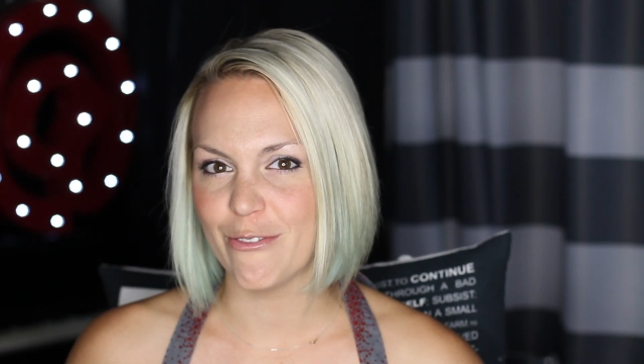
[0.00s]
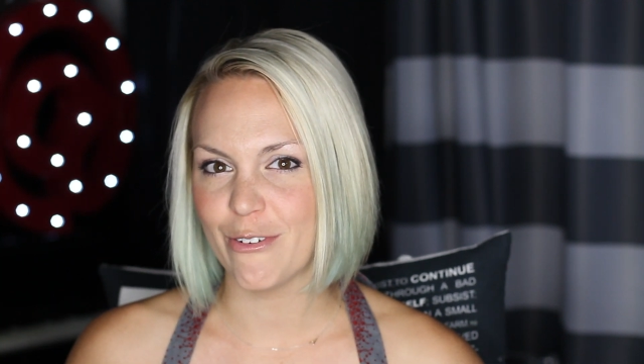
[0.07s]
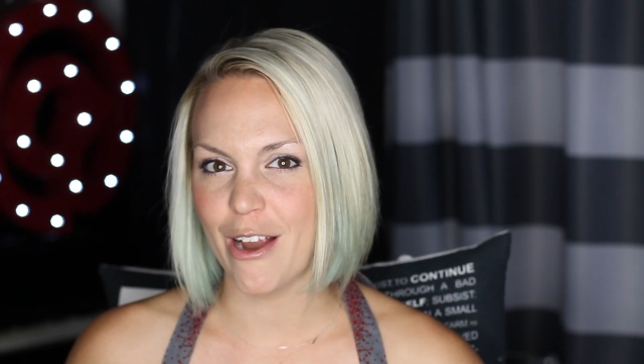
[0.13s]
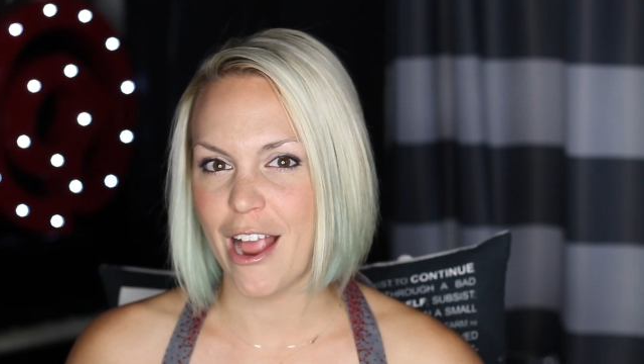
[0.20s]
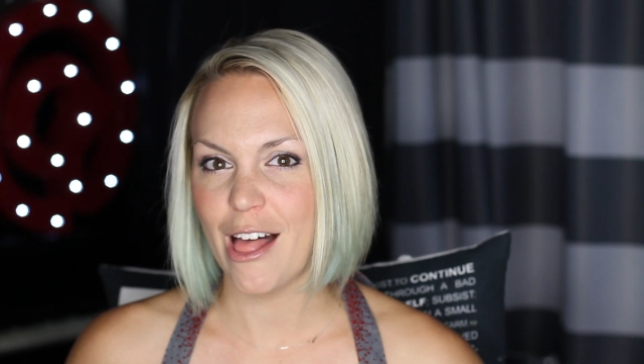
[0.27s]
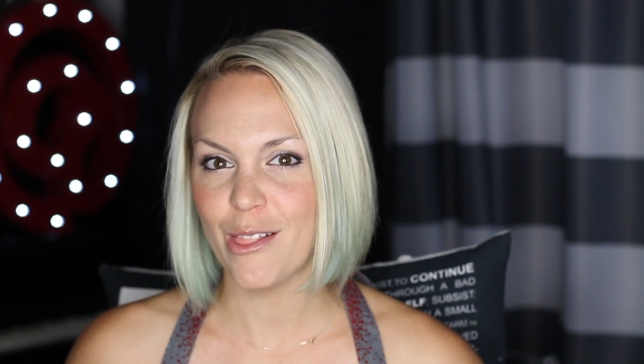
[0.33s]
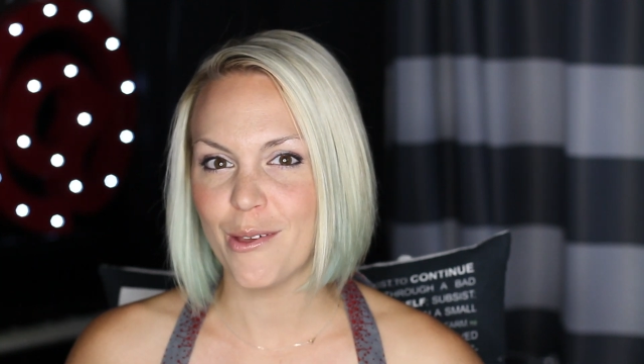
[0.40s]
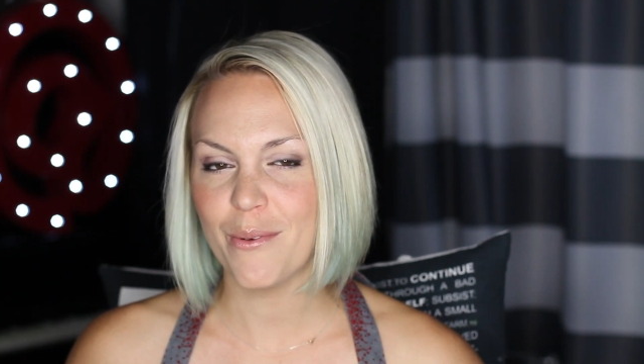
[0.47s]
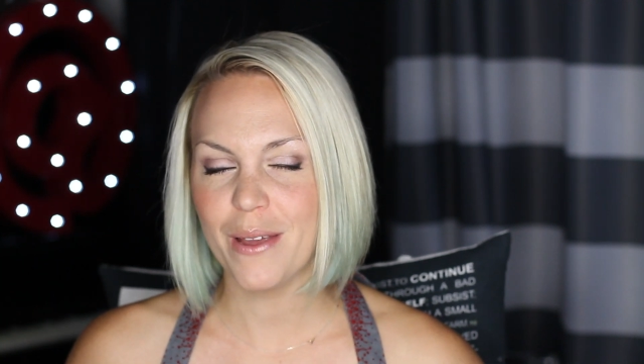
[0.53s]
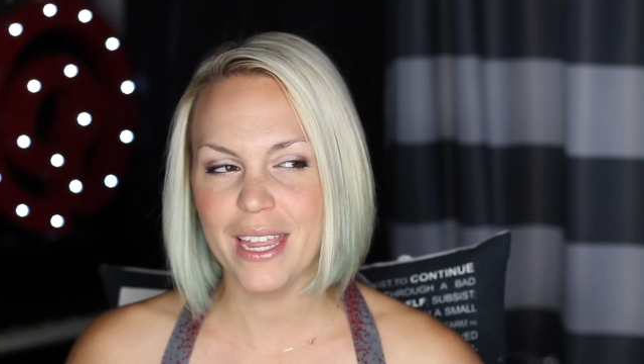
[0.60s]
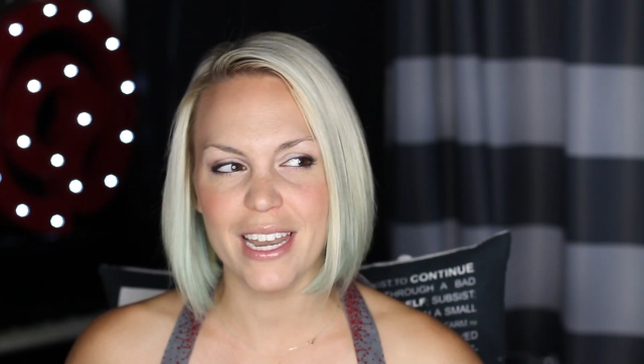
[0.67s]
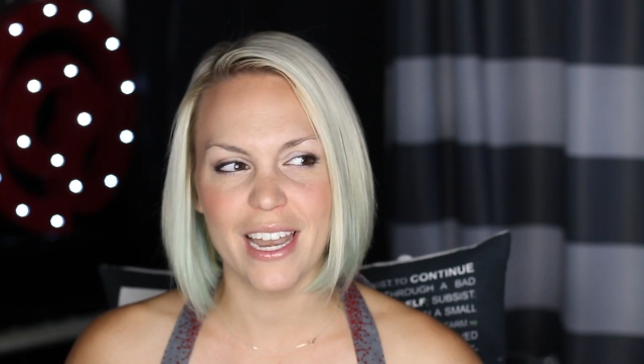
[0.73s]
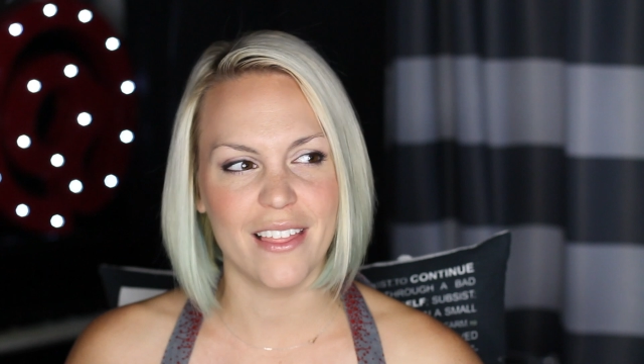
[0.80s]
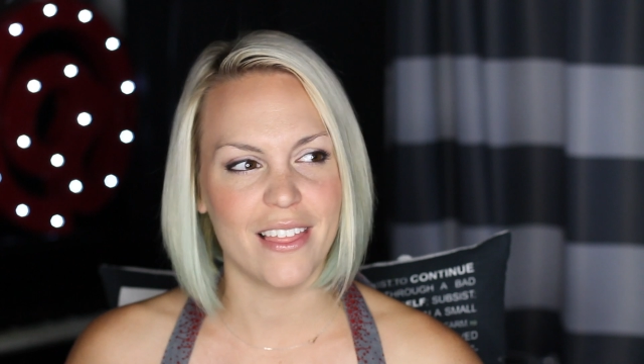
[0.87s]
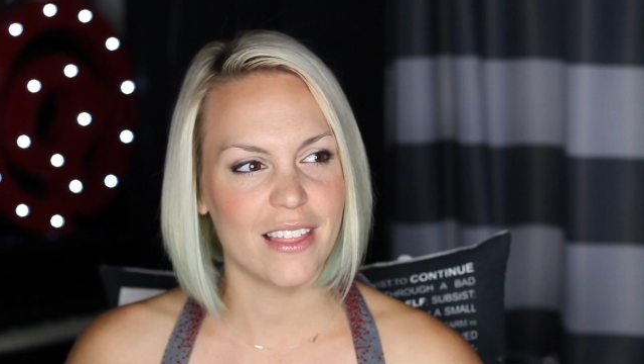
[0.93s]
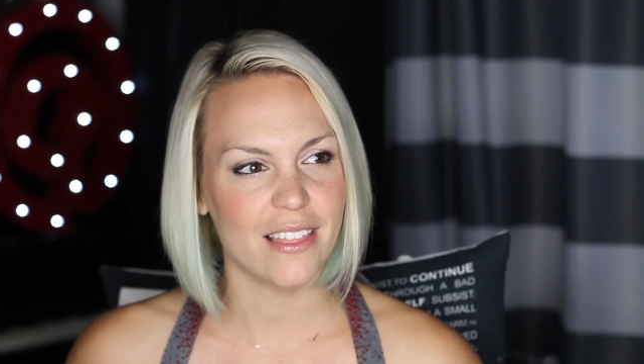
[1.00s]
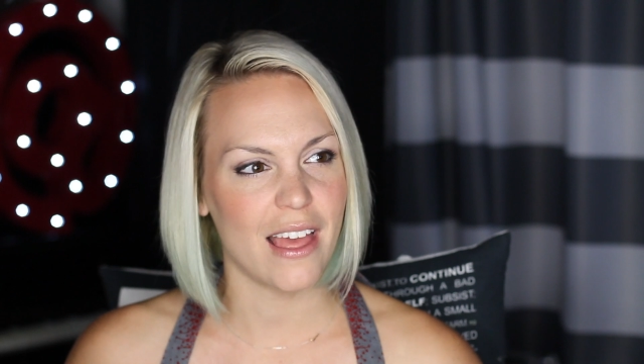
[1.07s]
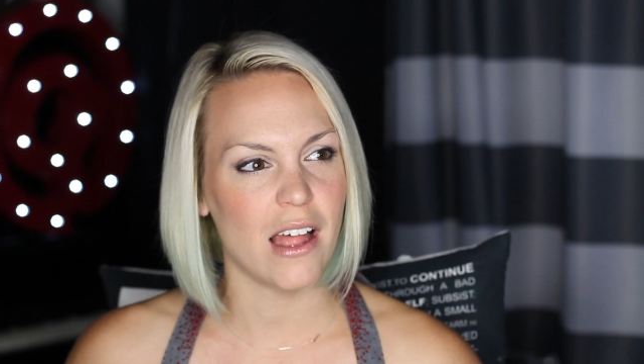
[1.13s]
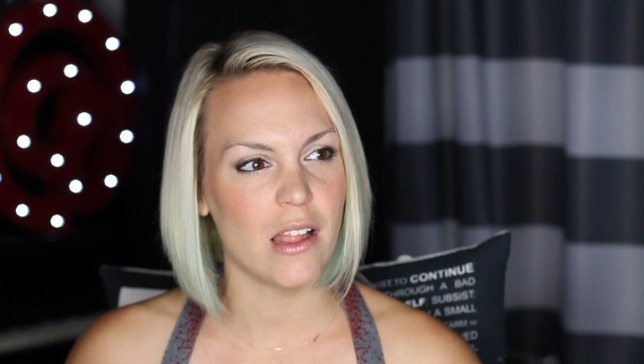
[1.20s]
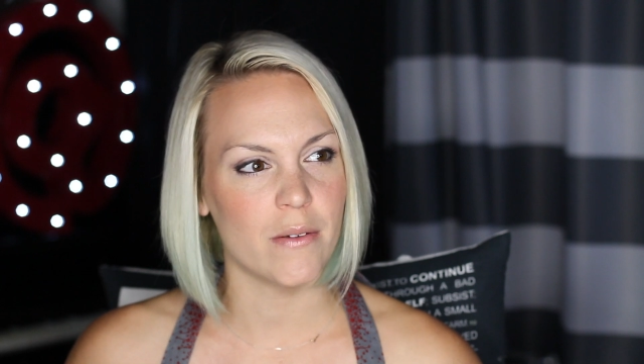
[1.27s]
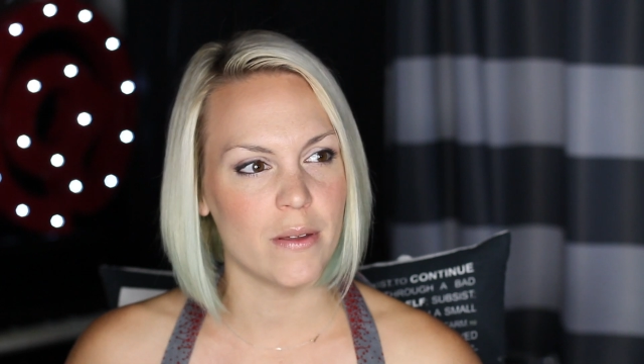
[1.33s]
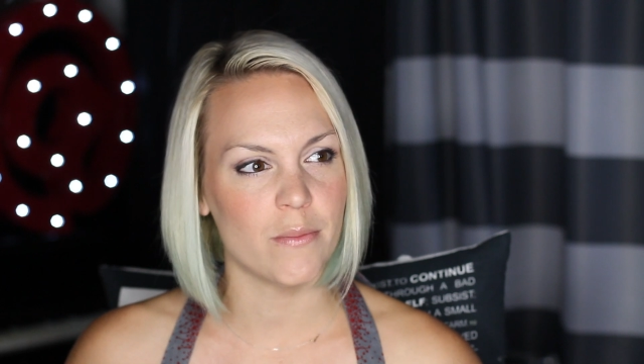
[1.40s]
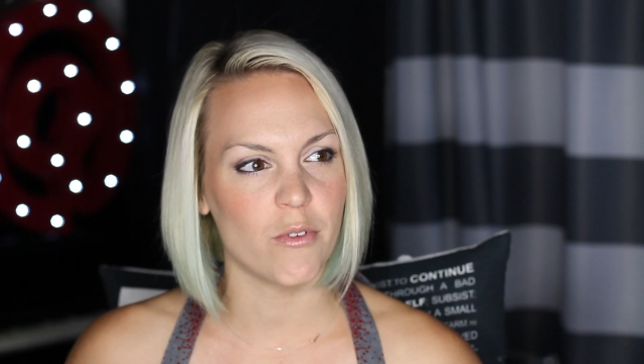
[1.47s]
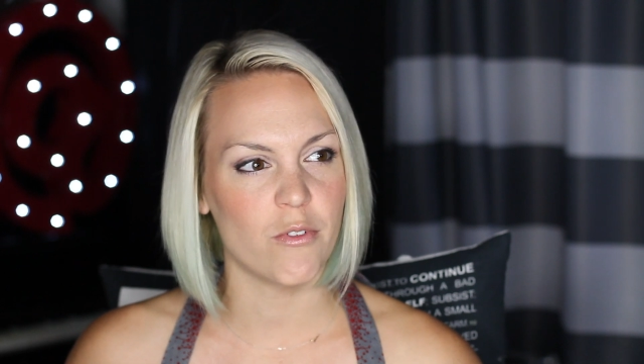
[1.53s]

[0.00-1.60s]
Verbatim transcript: For Halloween, I think the Halloween